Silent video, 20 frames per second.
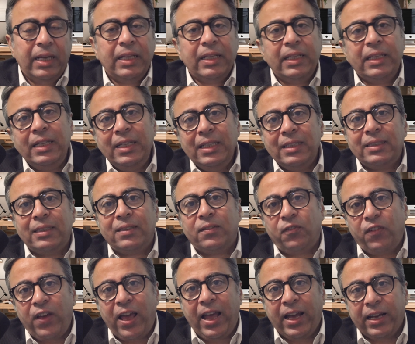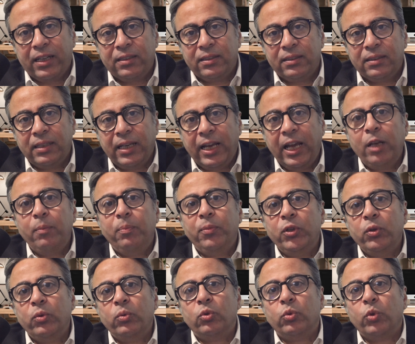These facts help
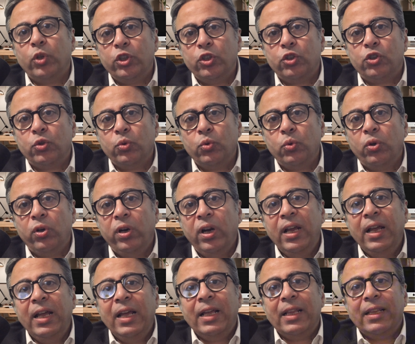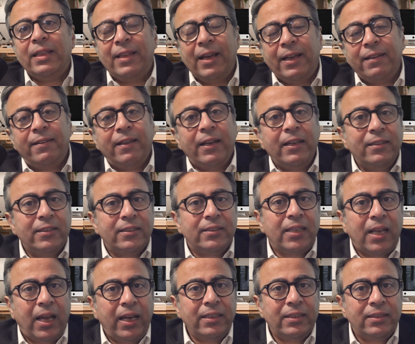you to ensure that the
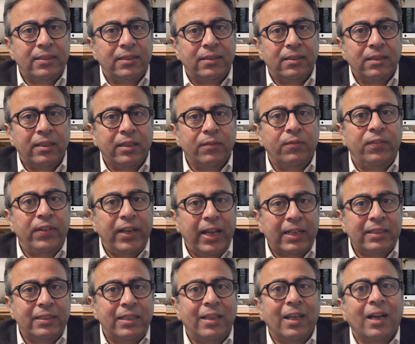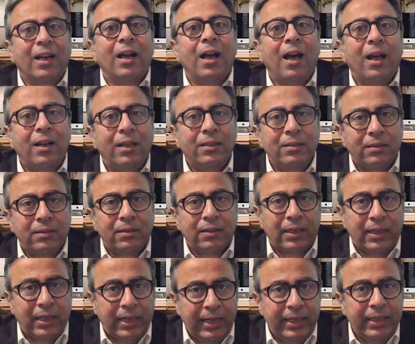insights reflect the current
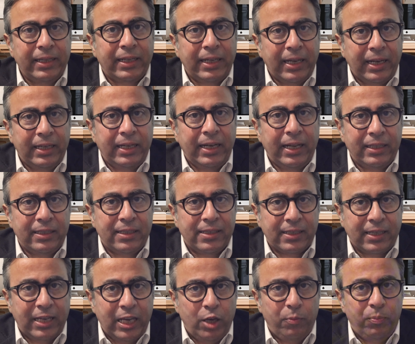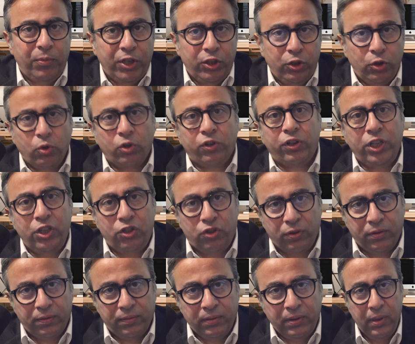clinical landscape in your
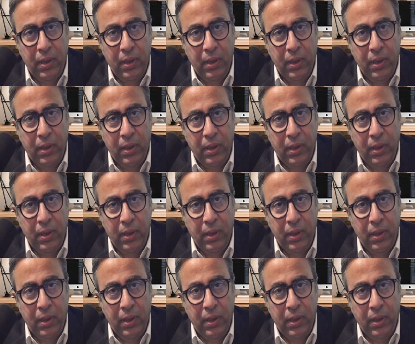region.